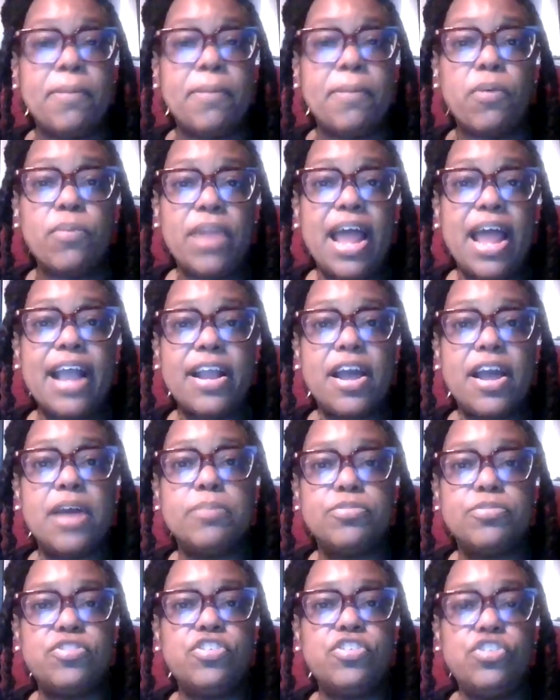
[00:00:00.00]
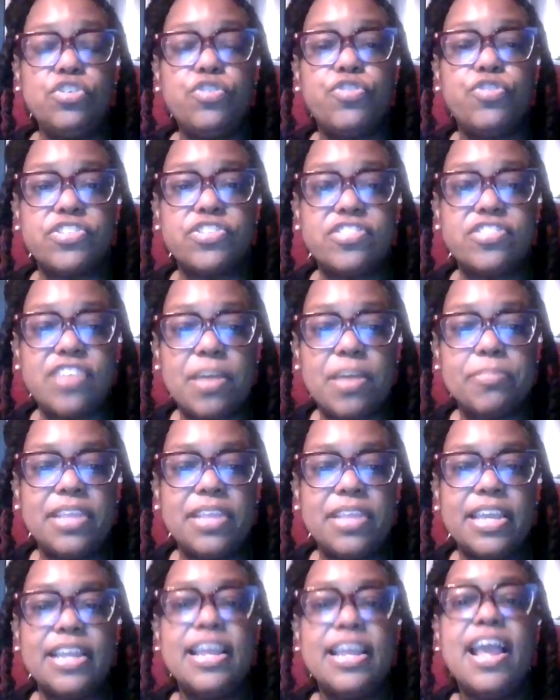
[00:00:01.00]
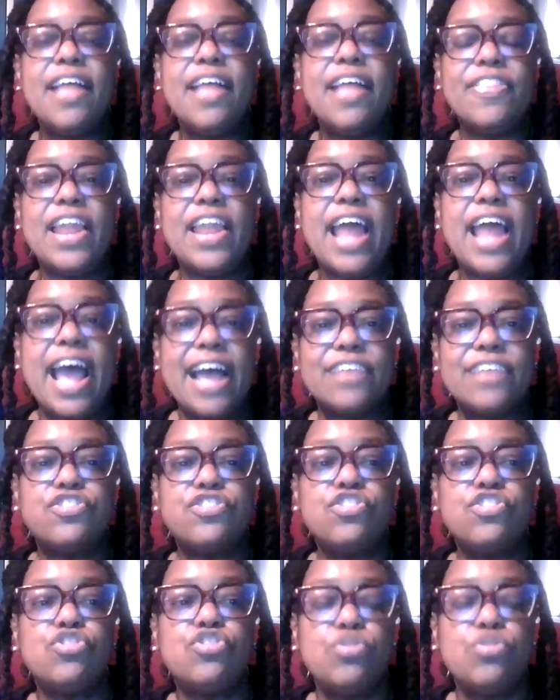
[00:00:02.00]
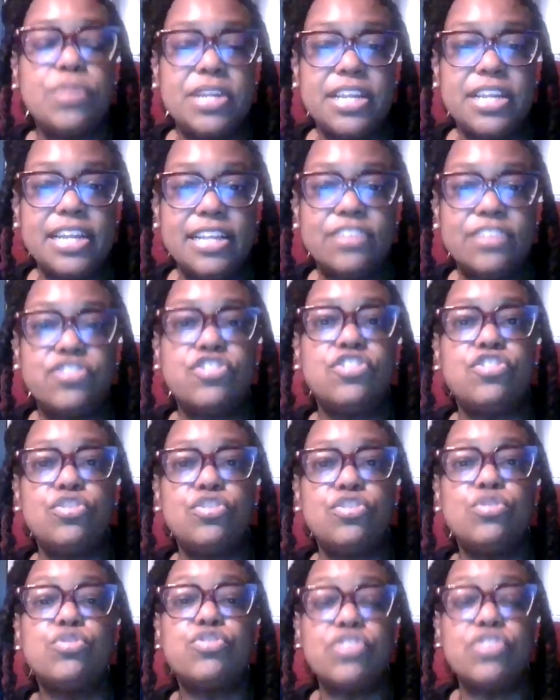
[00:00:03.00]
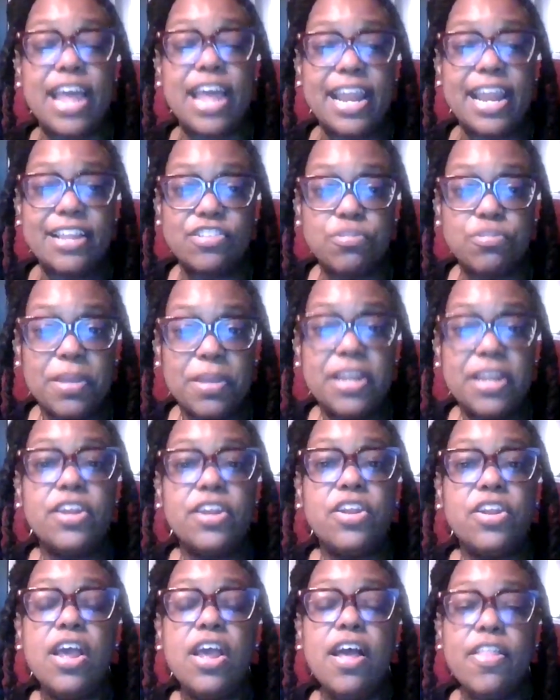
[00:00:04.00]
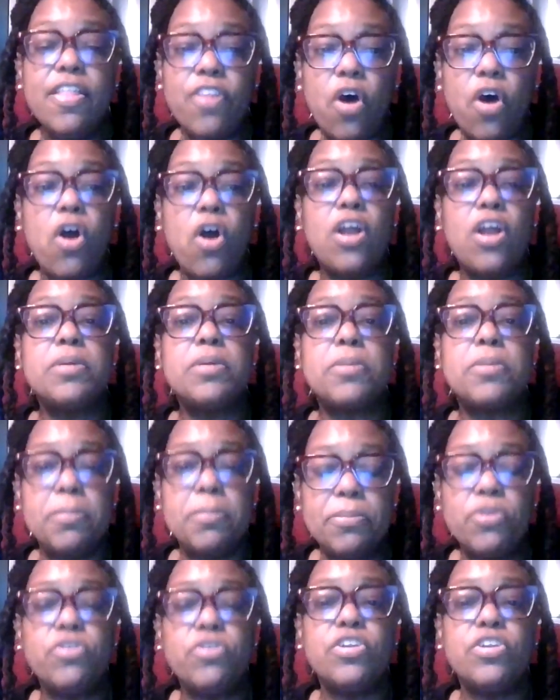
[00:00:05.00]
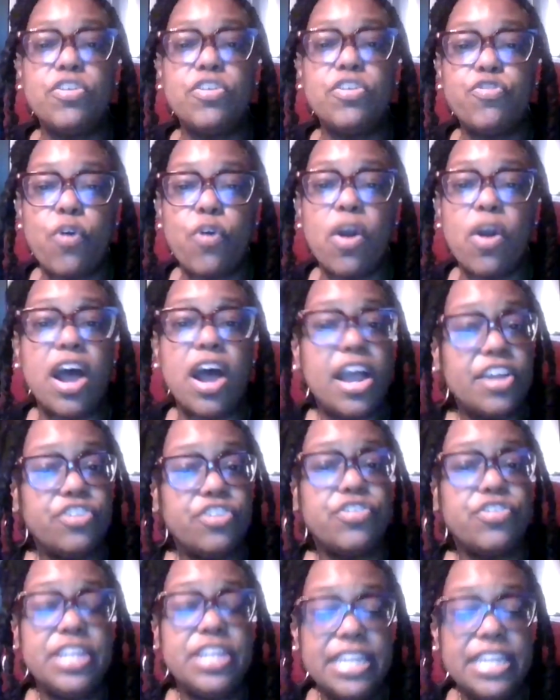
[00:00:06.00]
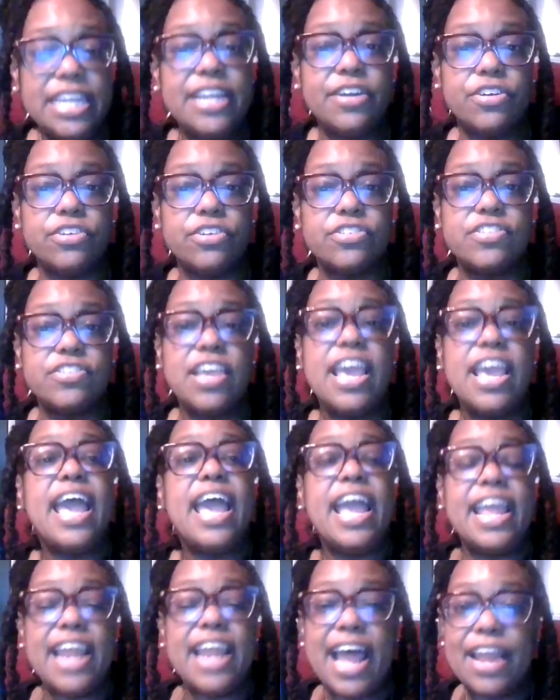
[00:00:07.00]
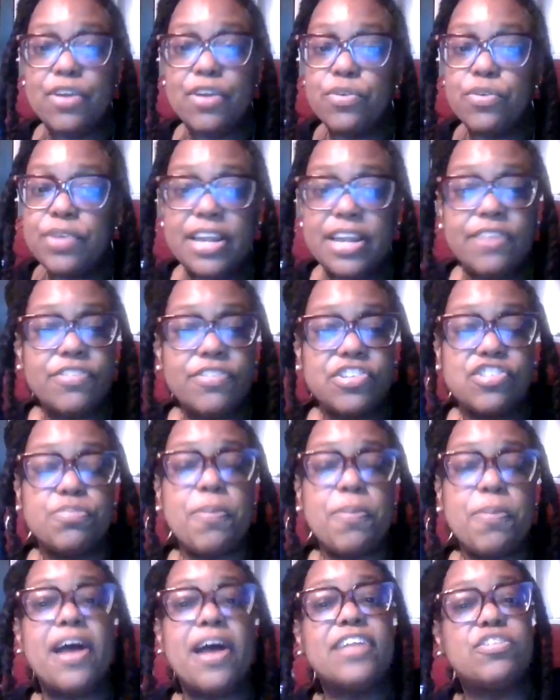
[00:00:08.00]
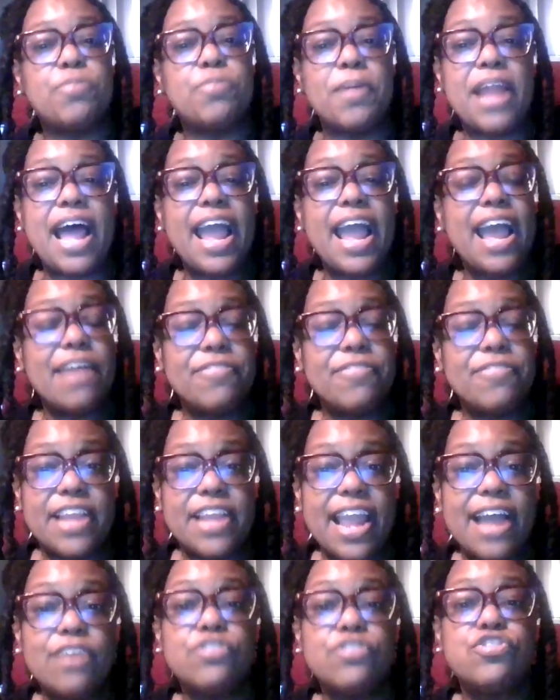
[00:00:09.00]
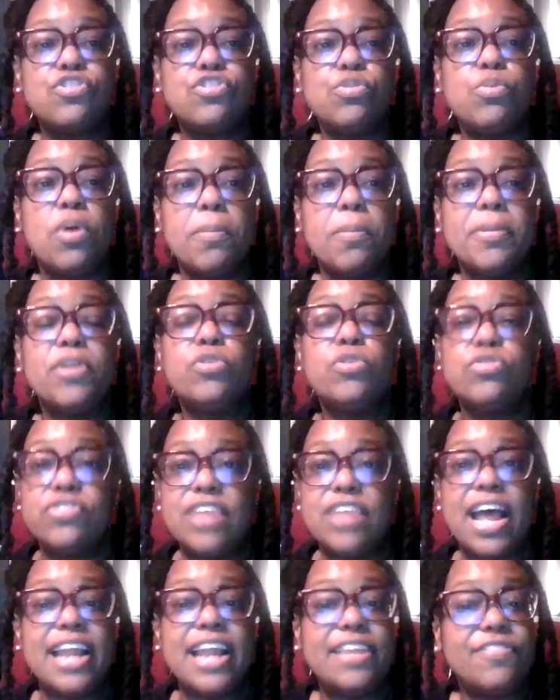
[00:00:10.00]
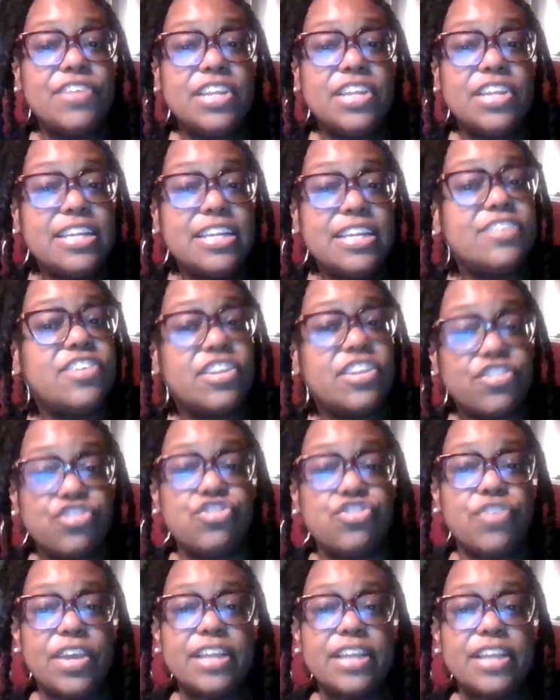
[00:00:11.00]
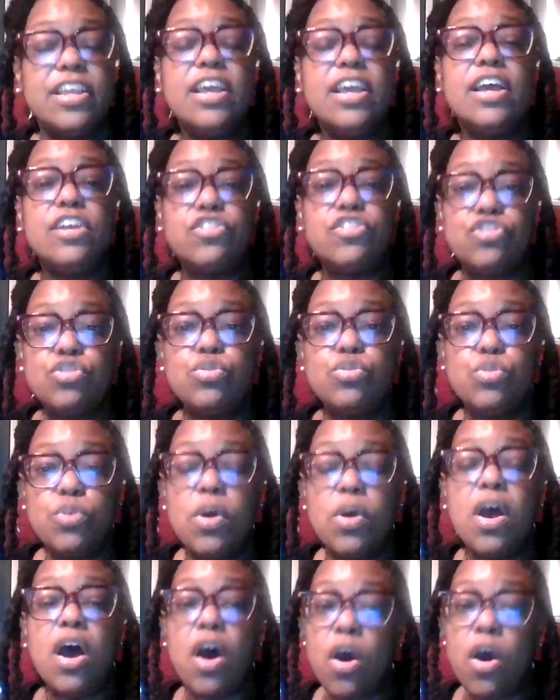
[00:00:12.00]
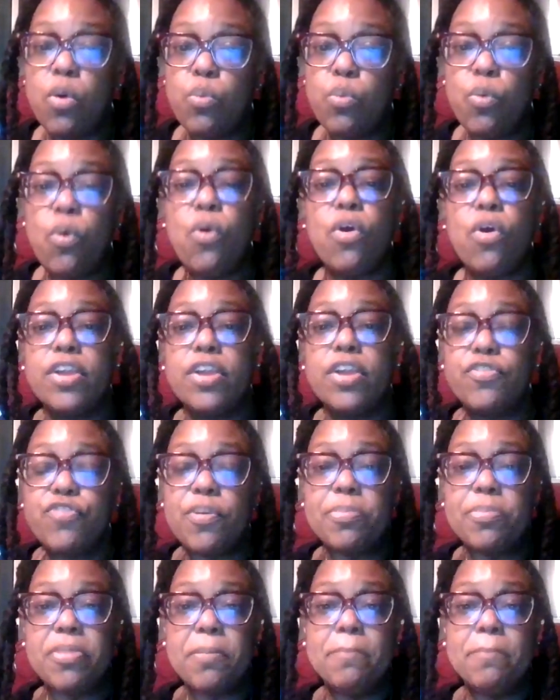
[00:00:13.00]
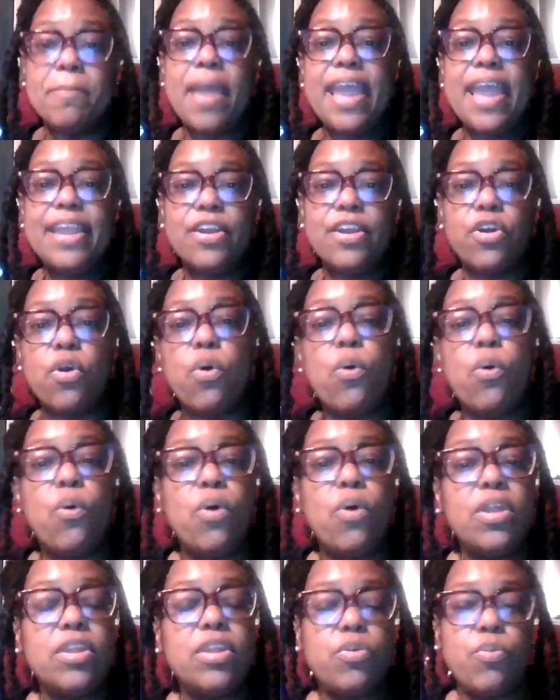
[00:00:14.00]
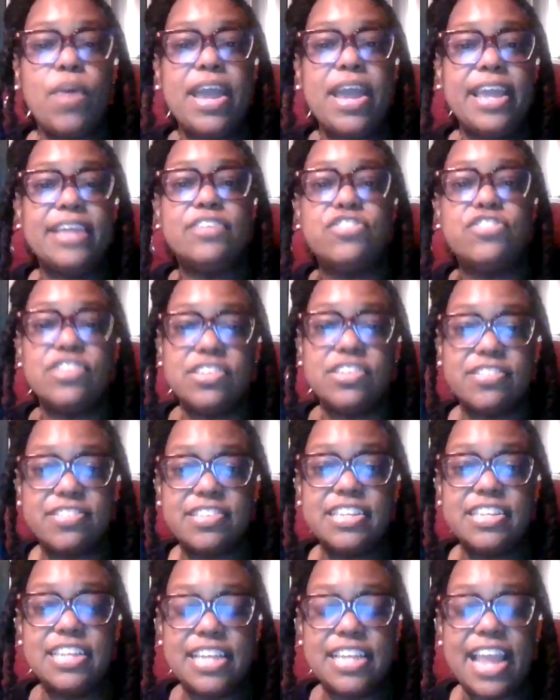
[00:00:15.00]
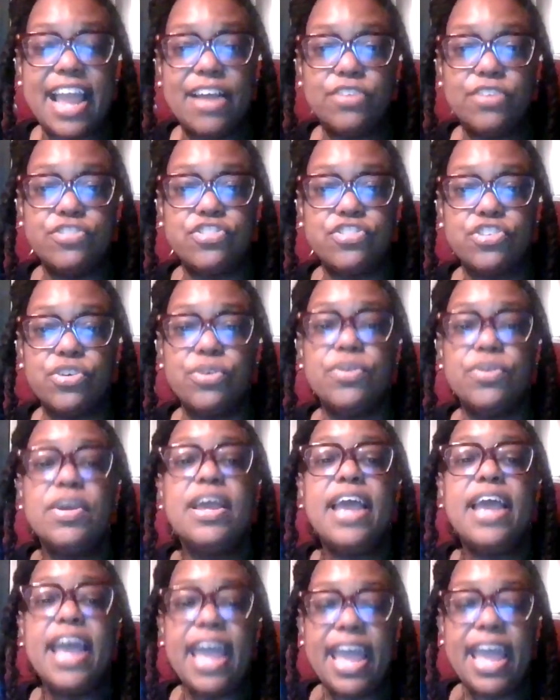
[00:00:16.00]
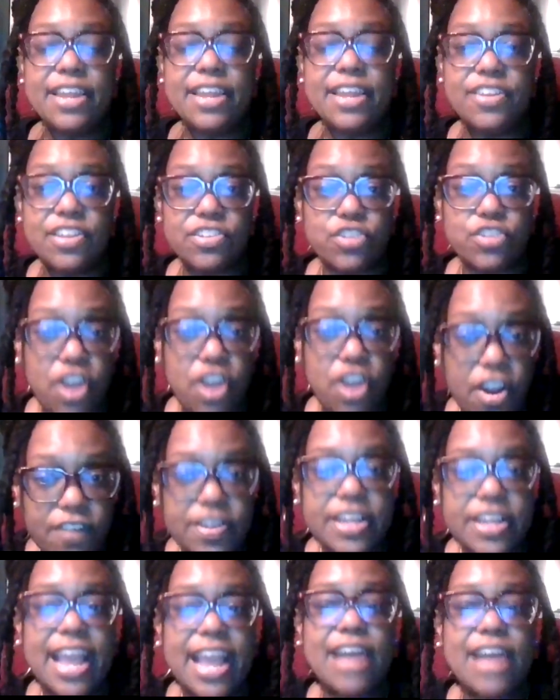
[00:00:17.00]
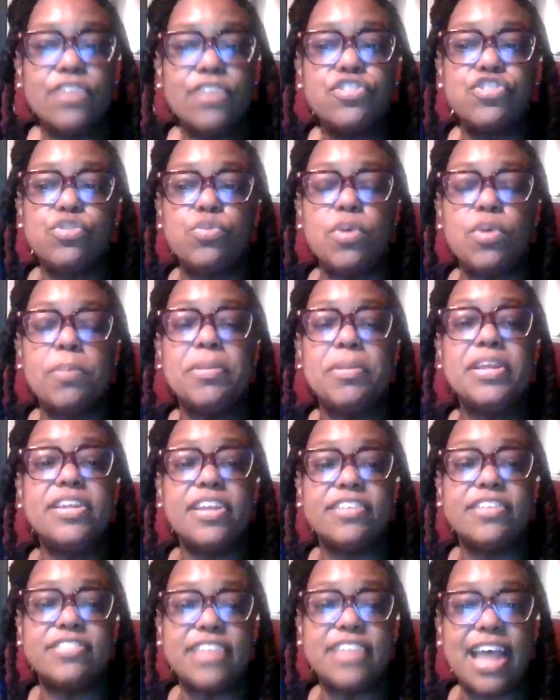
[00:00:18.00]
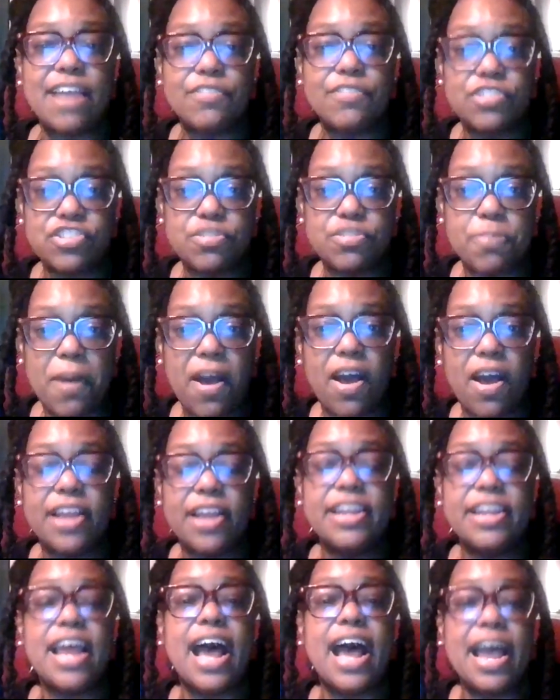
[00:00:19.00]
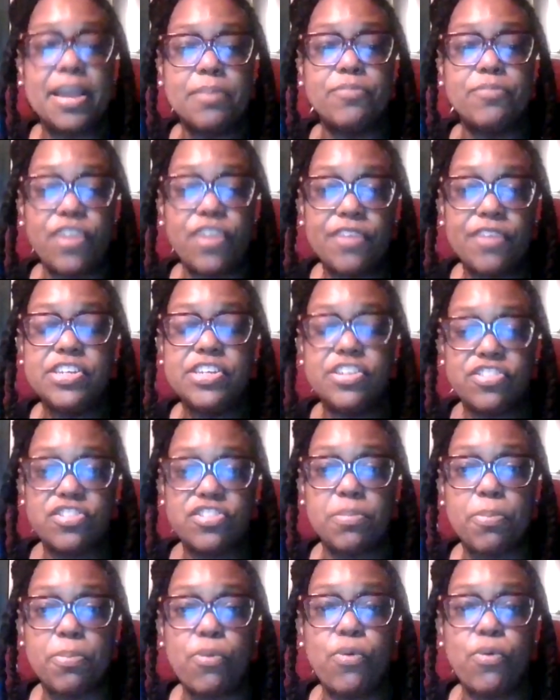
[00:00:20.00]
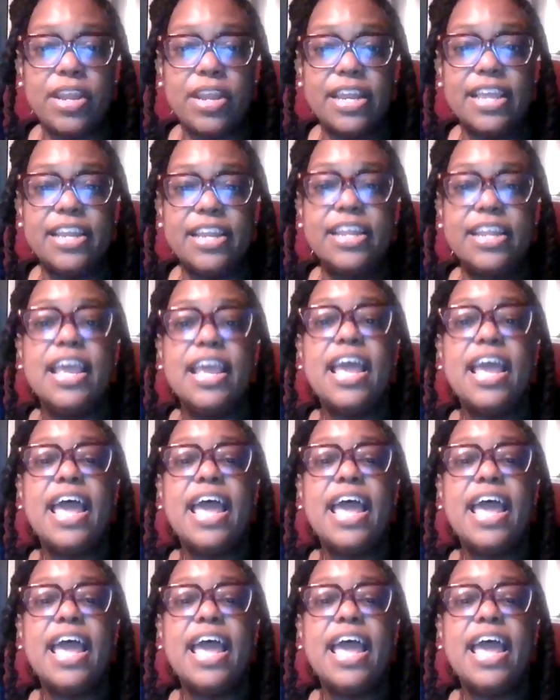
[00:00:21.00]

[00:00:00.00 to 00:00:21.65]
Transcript: But when I come to you for something that has to do with an institution that has been in the Harlem community for 100 years, and I don't get a response, but I have the councilwoman who's not even in the district to award from the mayor all the way to the city council, and the current councilwoman does not respond, I am very disappointed.